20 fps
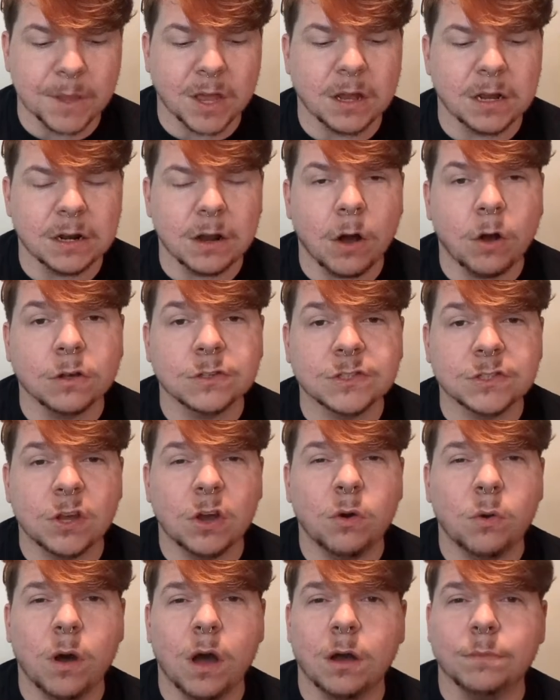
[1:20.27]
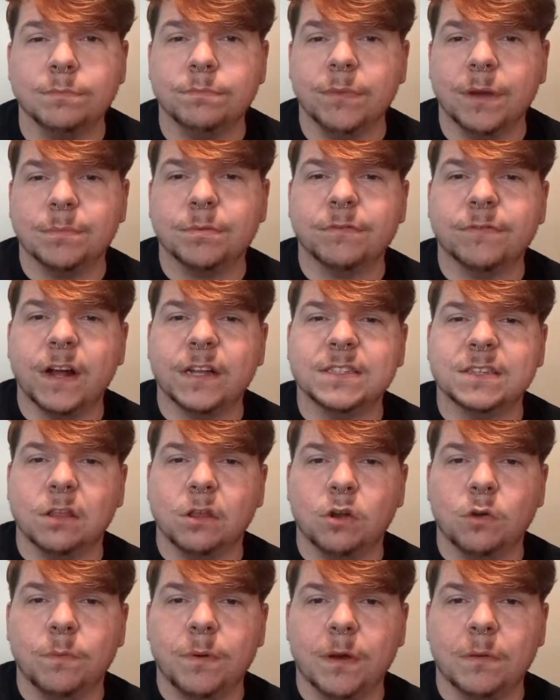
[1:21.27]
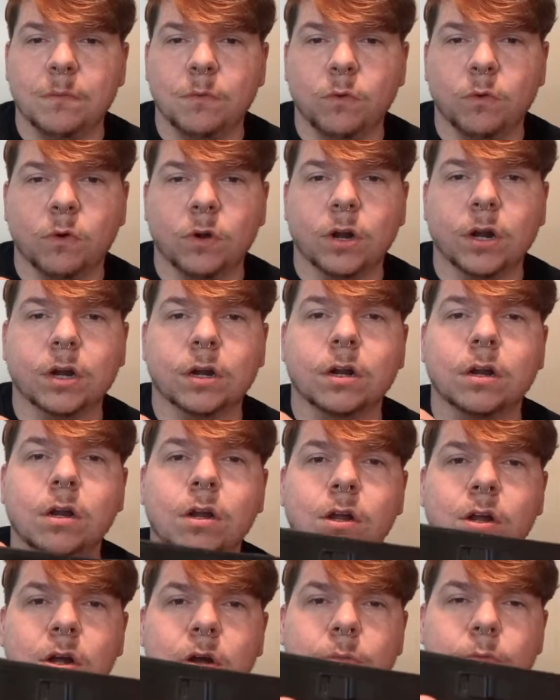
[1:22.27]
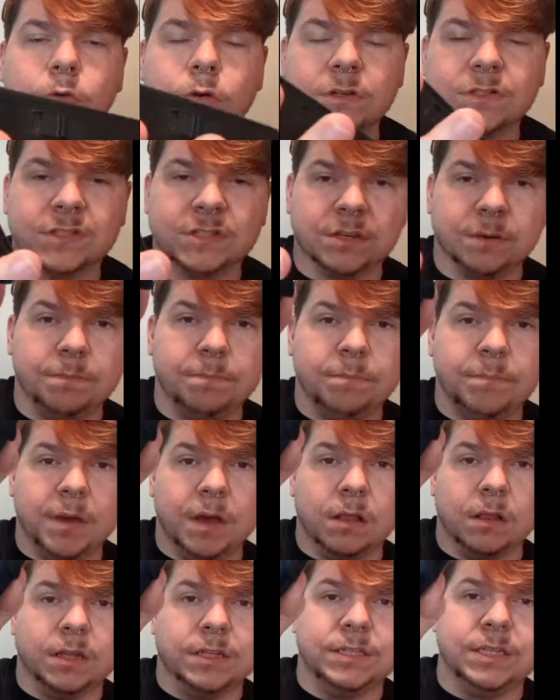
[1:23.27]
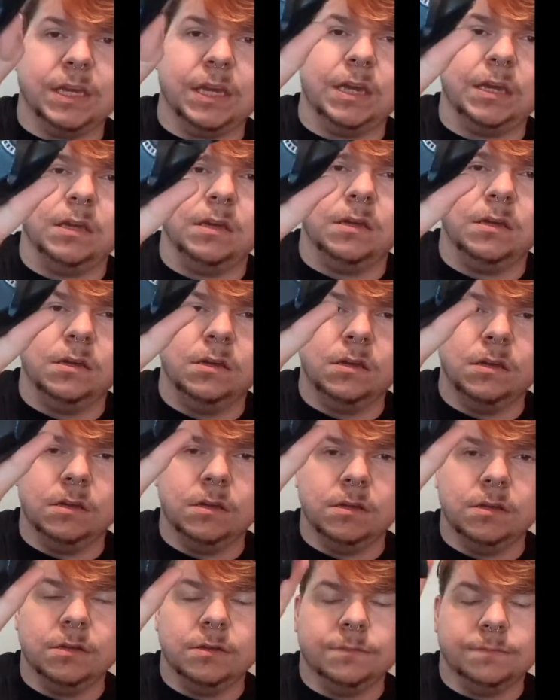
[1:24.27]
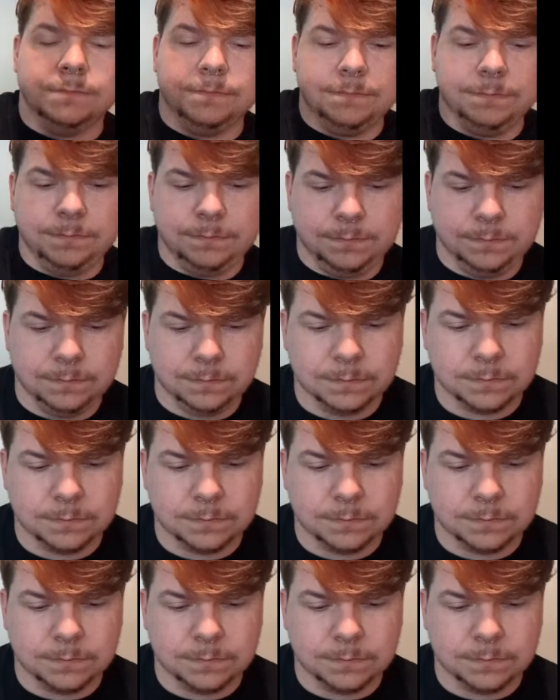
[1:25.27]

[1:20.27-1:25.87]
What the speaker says: And also, it provides a little bit more stability. The